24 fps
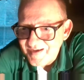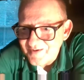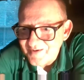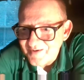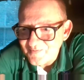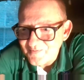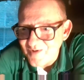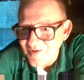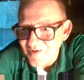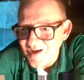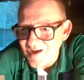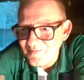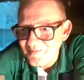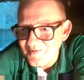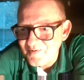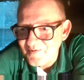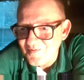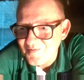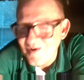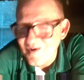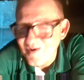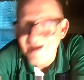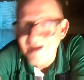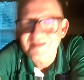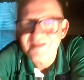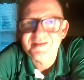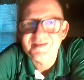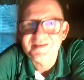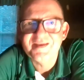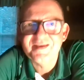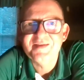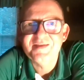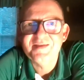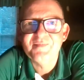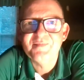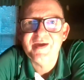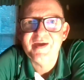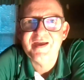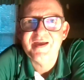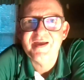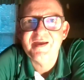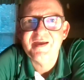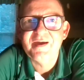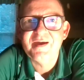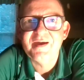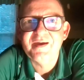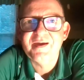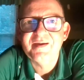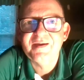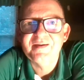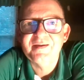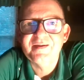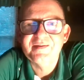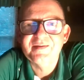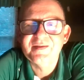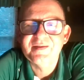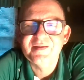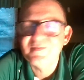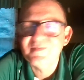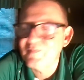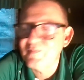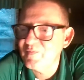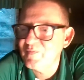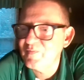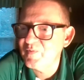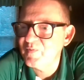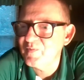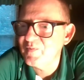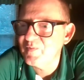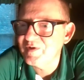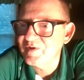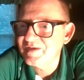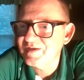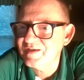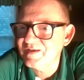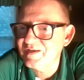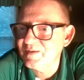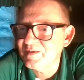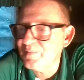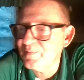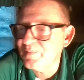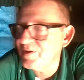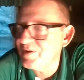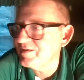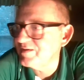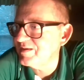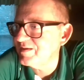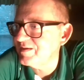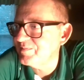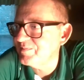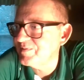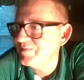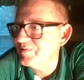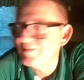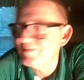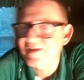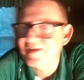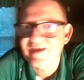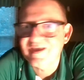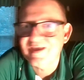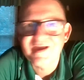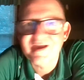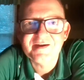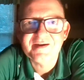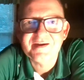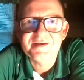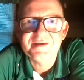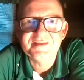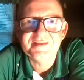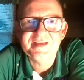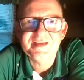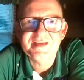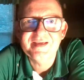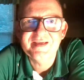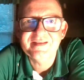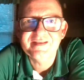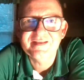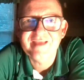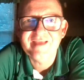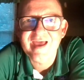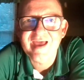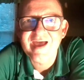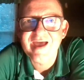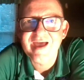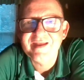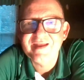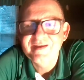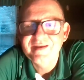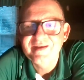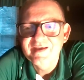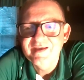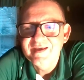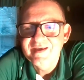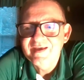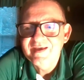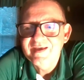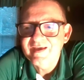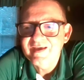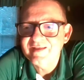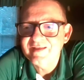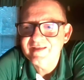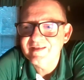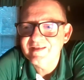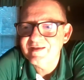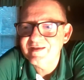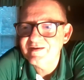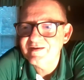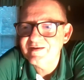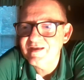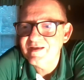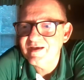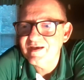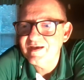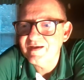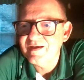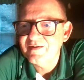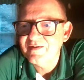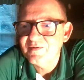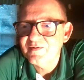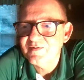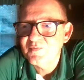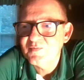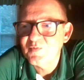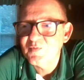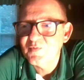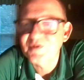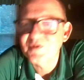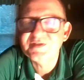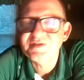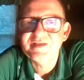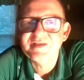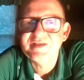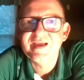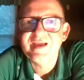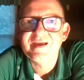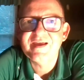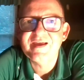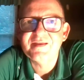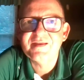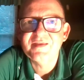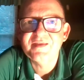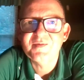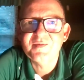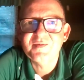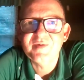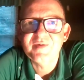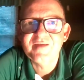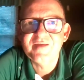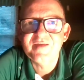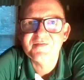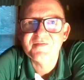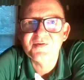Rob, you're right. They eat my. We wanted to get a pumpkin, but we can't because they eat that. And then worst yet, I think we have a